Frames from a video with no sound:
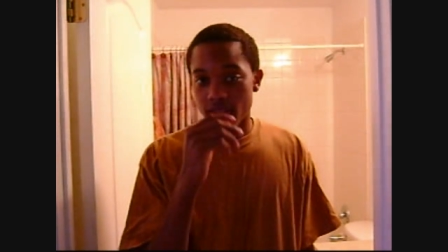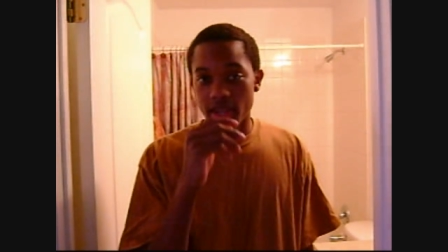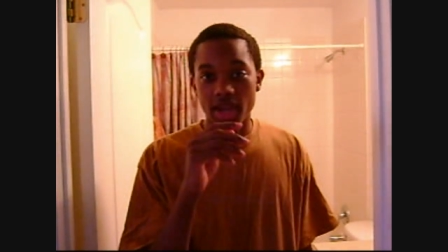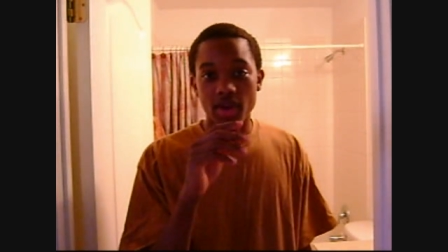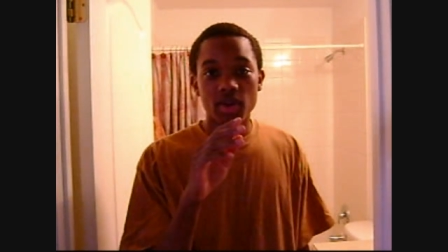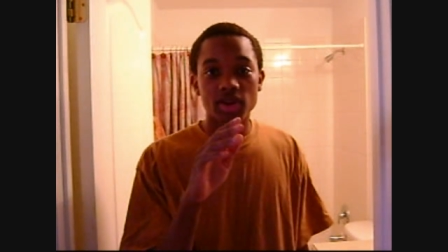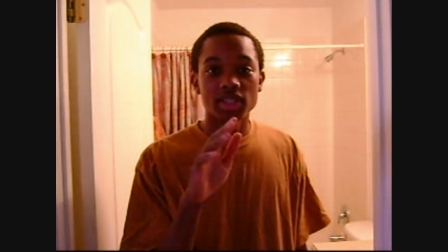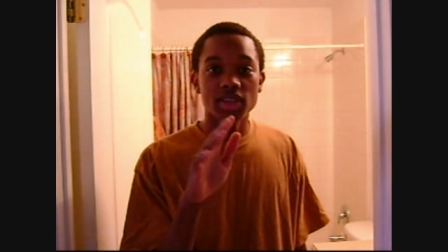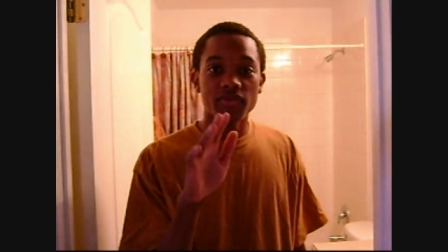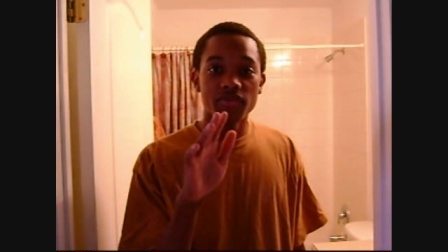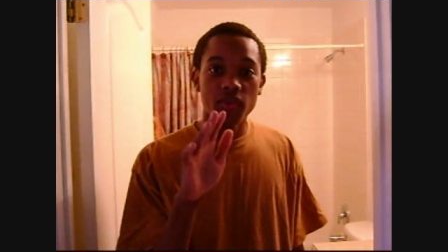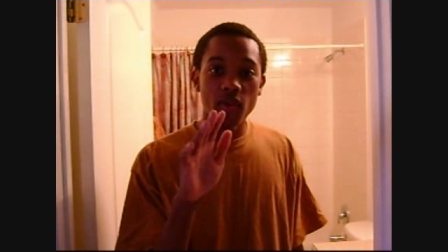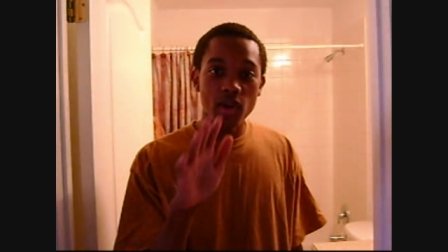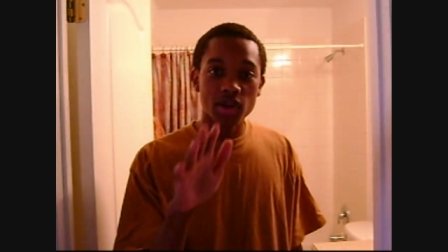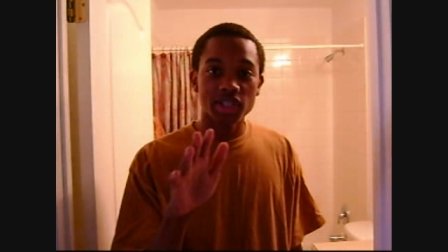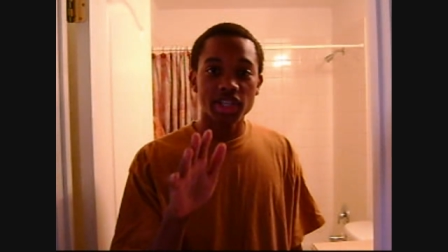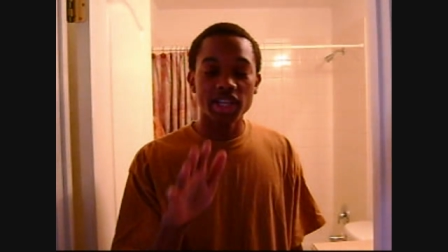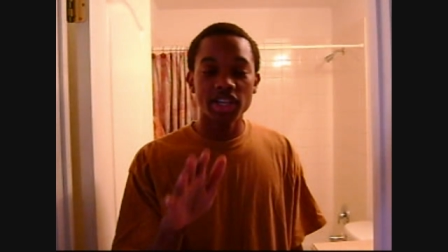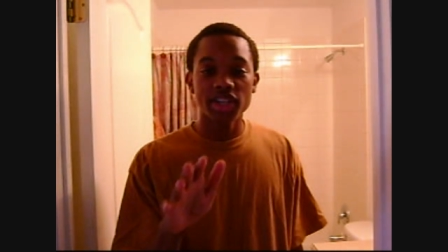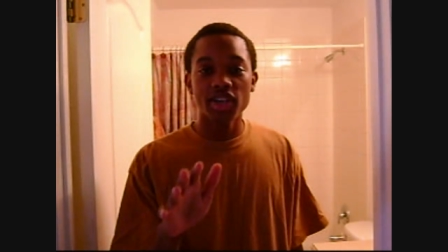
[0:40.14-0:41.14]
It was a
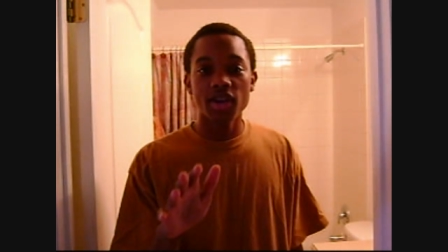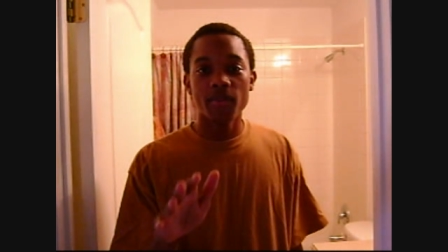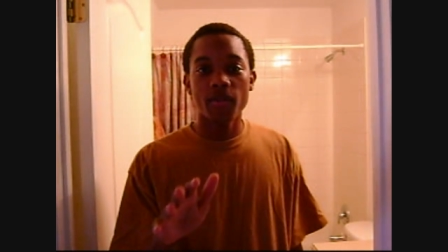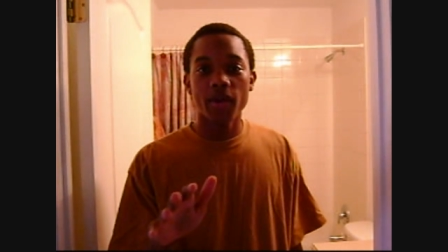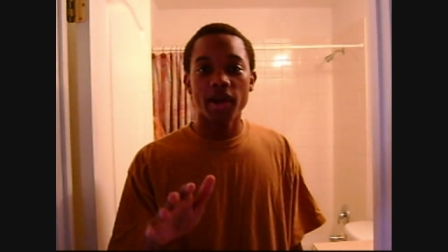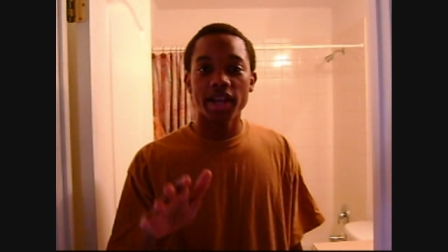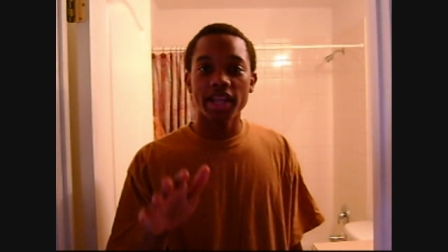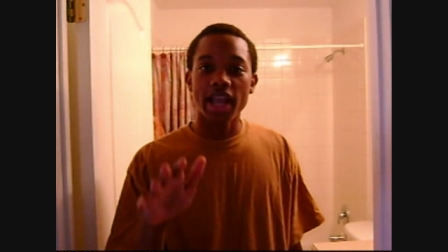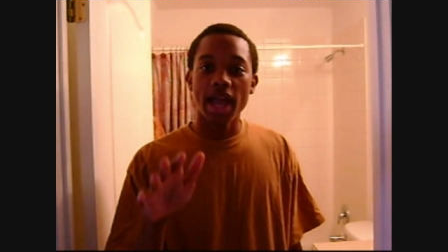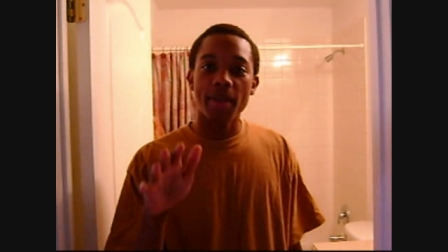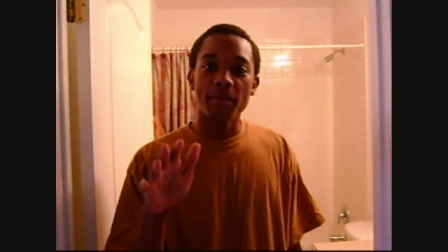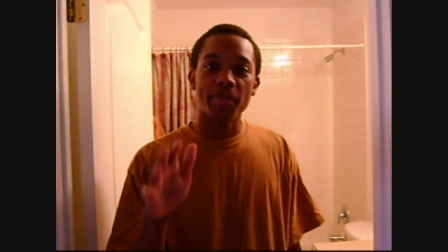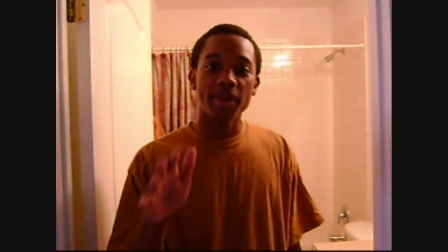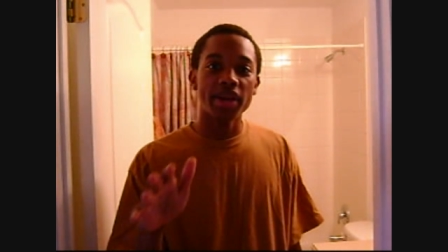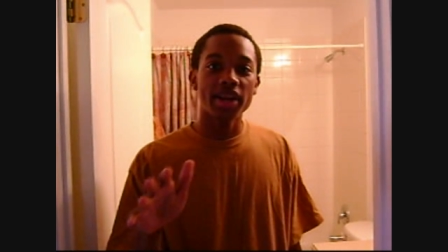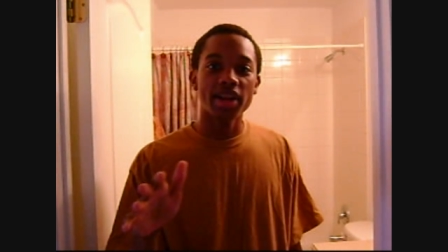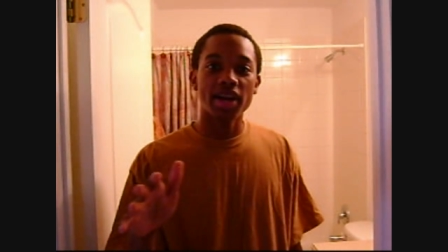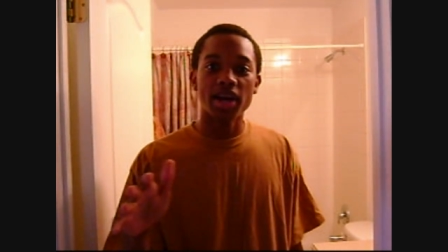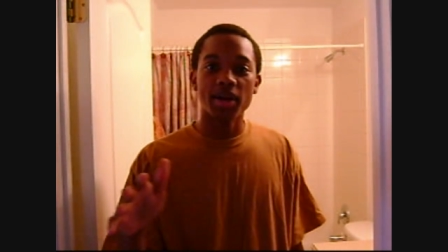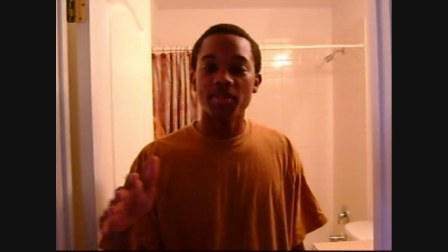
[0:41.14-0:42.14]
14-year-old boy that got
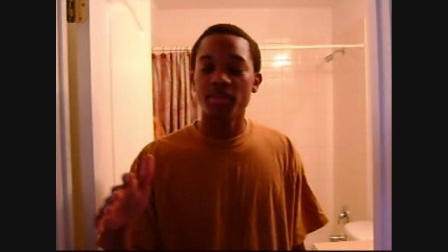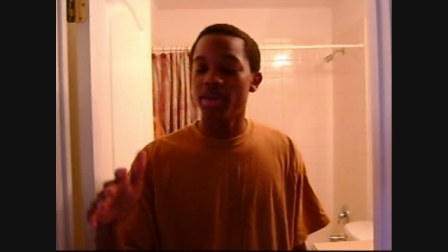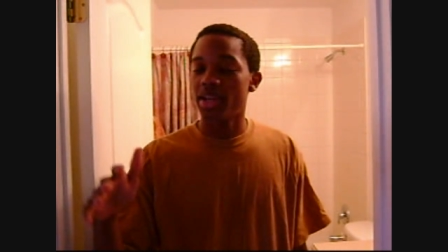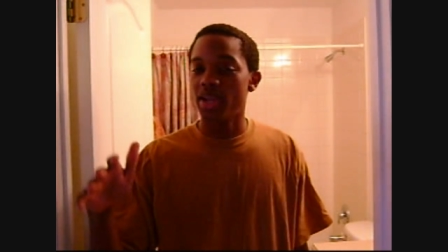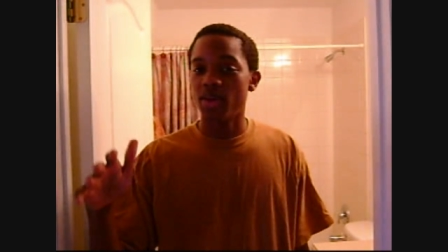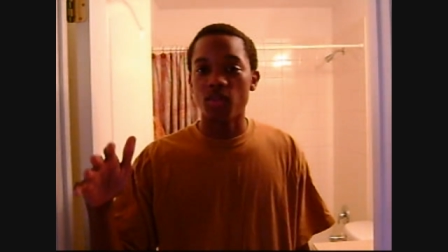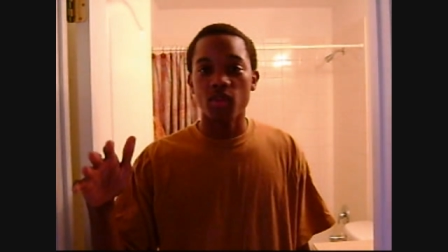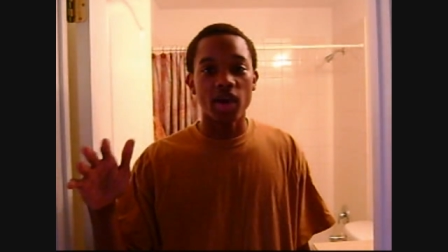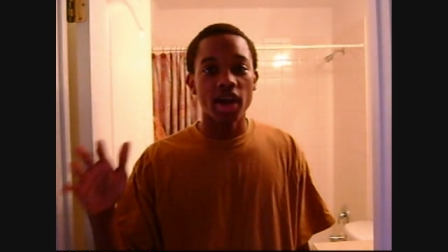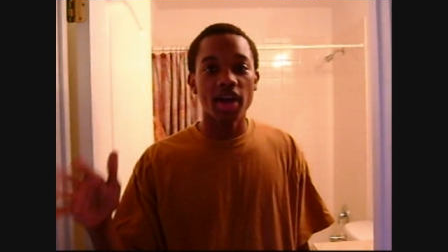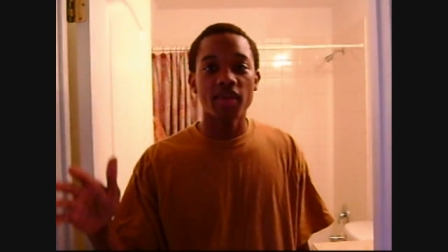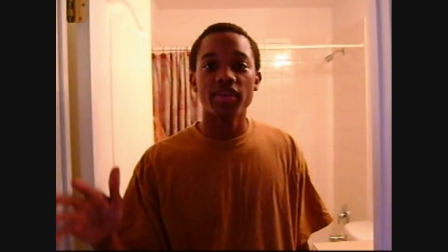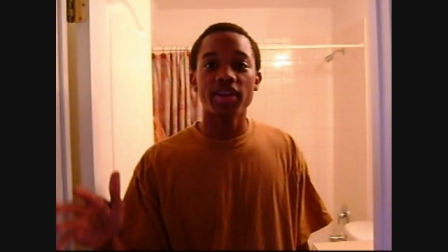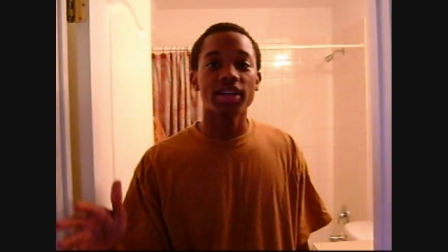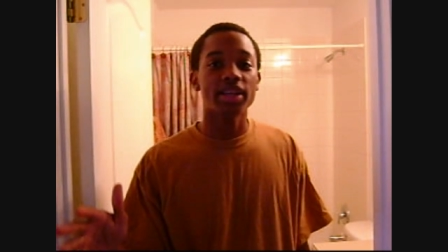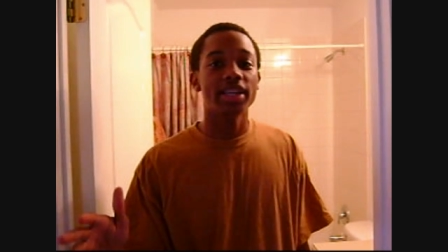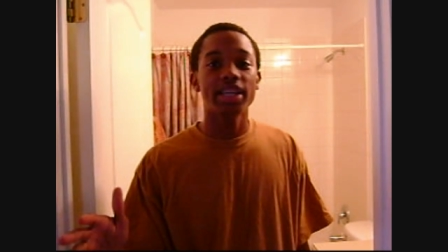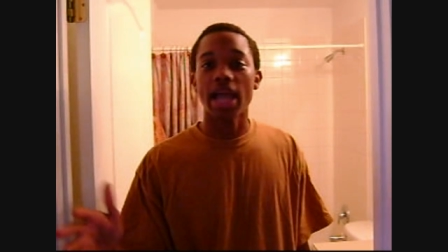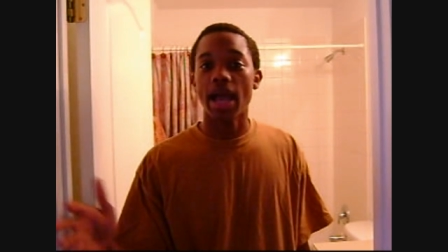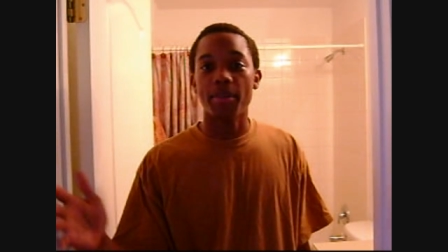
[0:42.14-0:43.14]
beat up and wherever
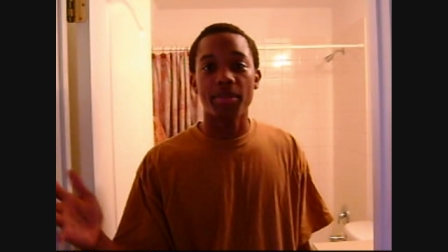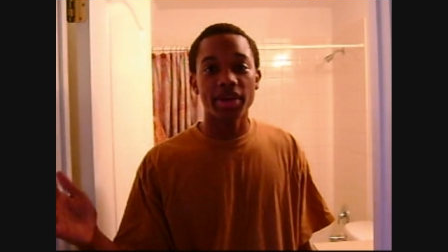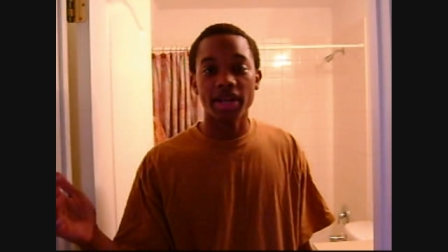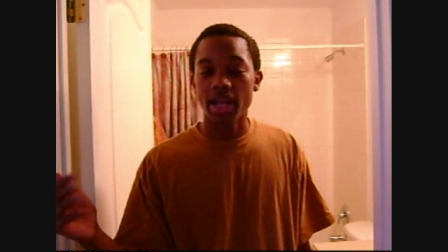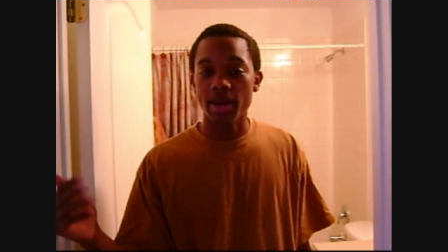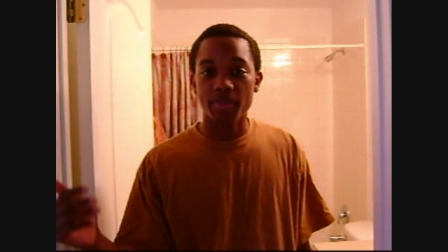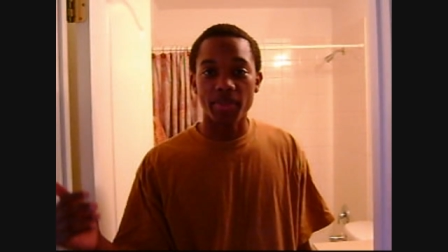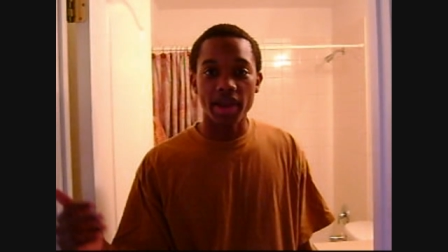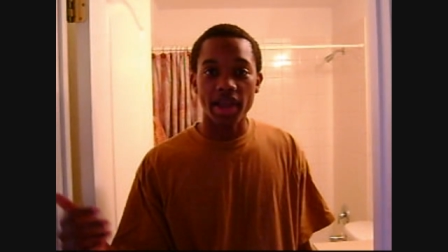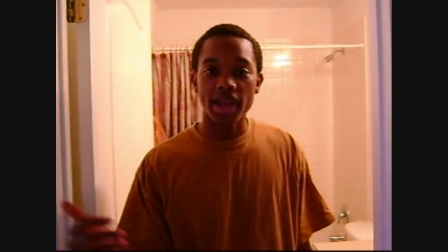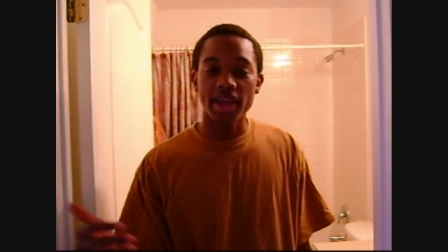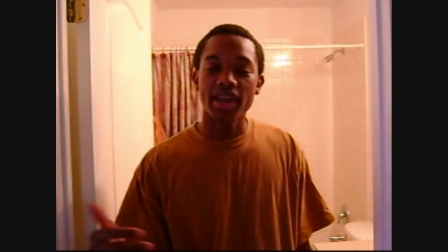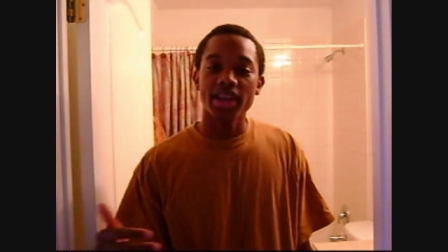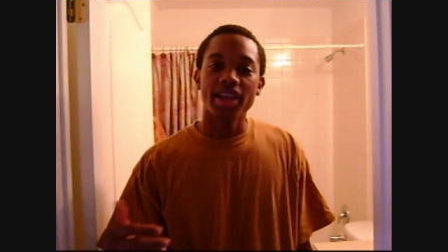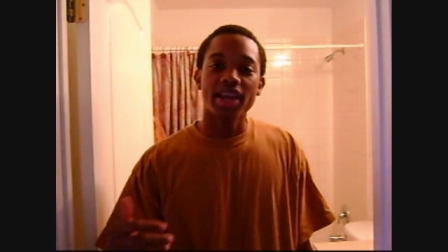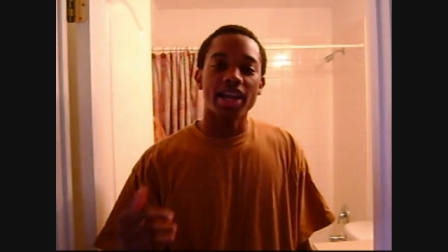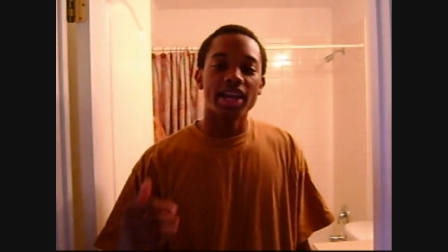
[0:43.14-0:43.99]
he got beat up at,